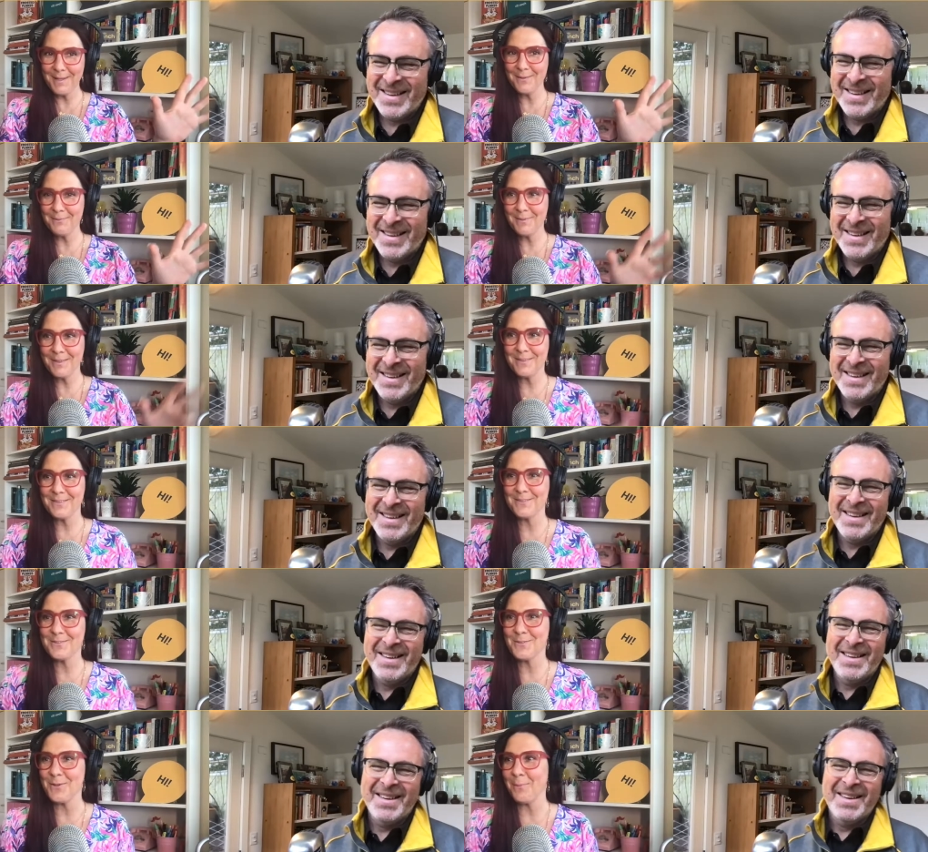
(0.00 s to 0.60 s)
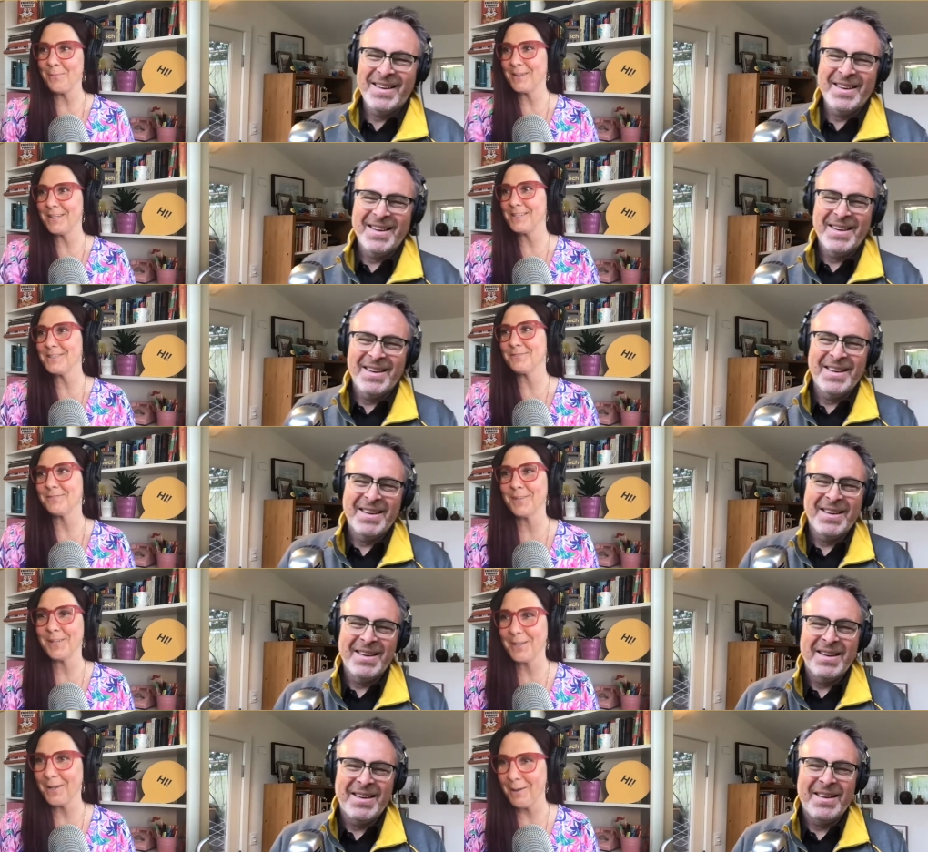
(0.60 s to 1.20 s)
Speaker 1: been with so many
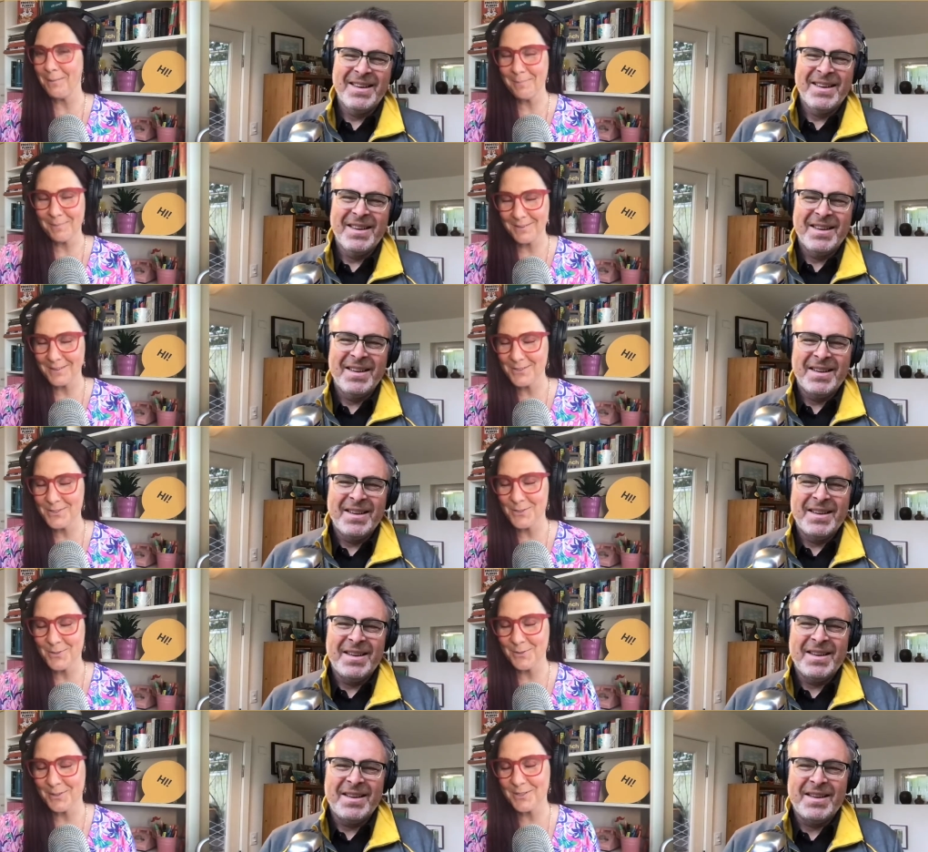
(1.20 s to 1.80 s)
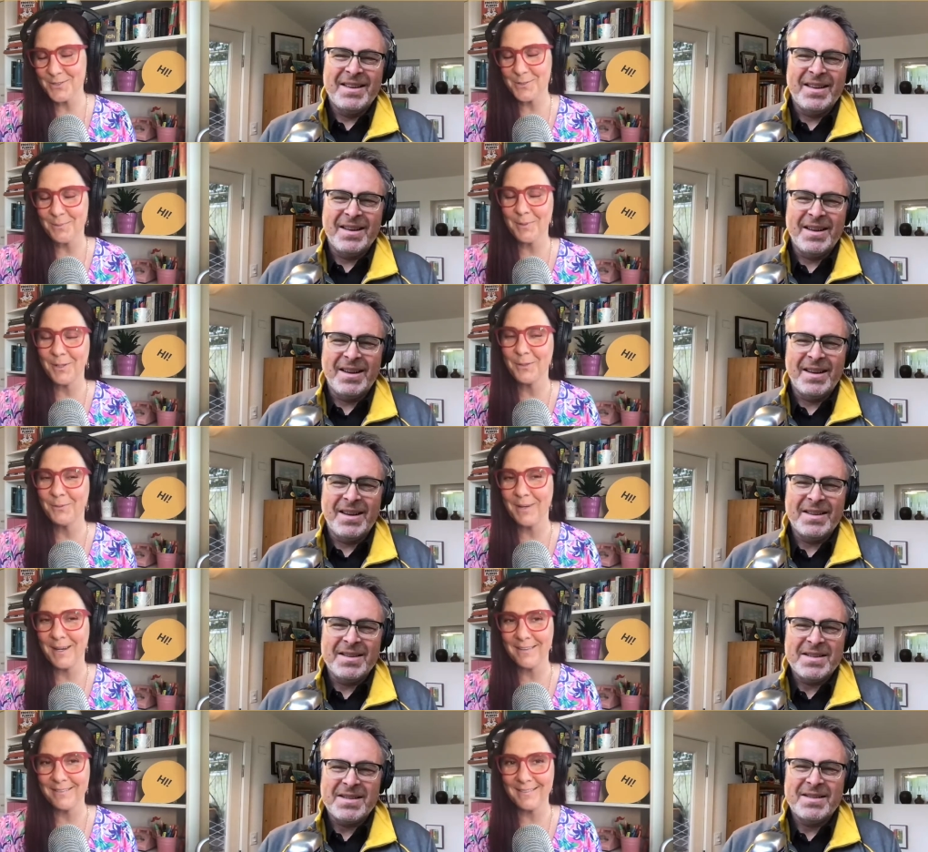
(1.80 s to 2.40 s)
different companies doing so yes.
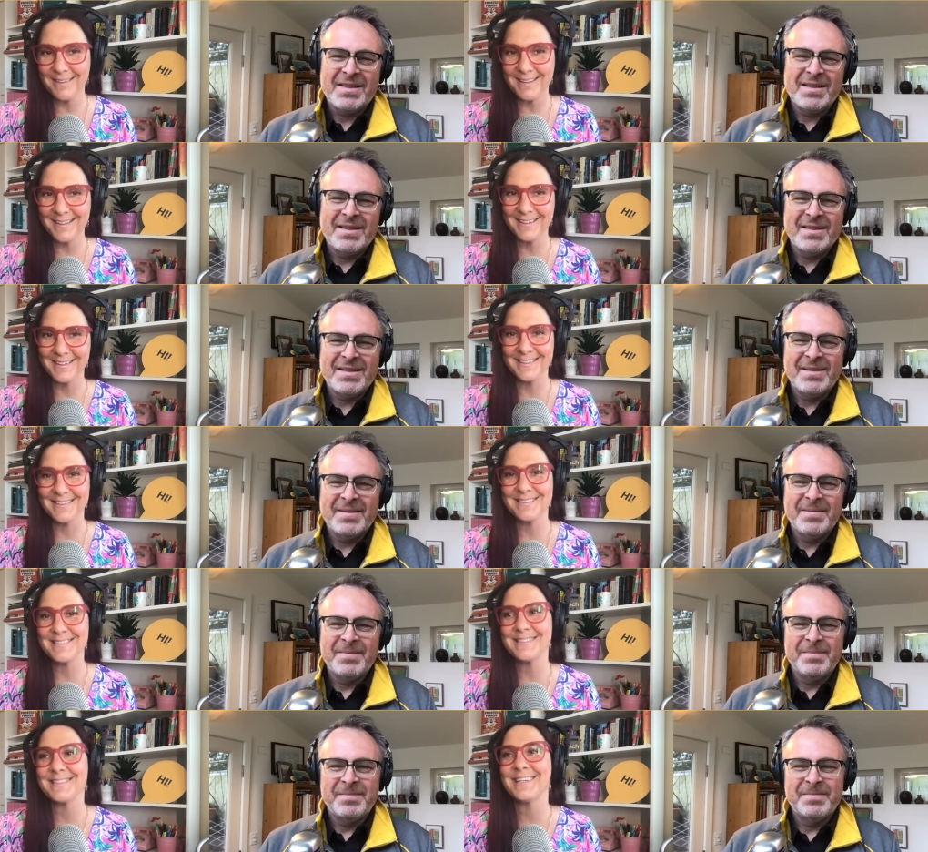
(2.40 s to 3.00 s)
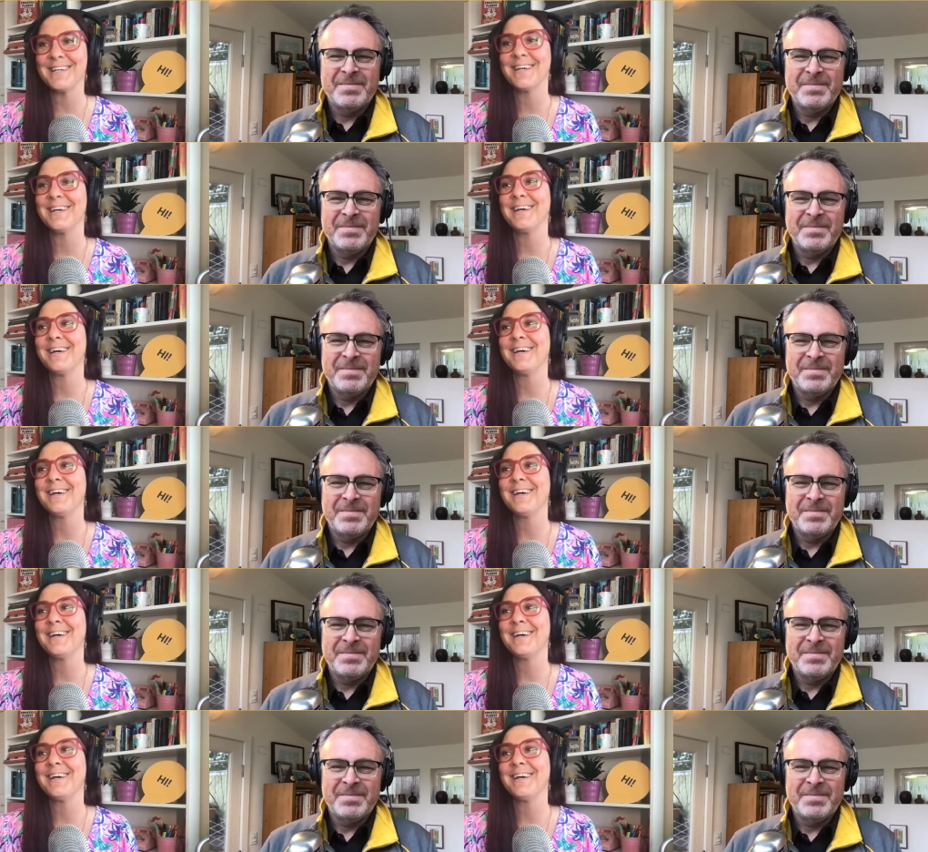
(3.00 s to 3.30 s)
many great things.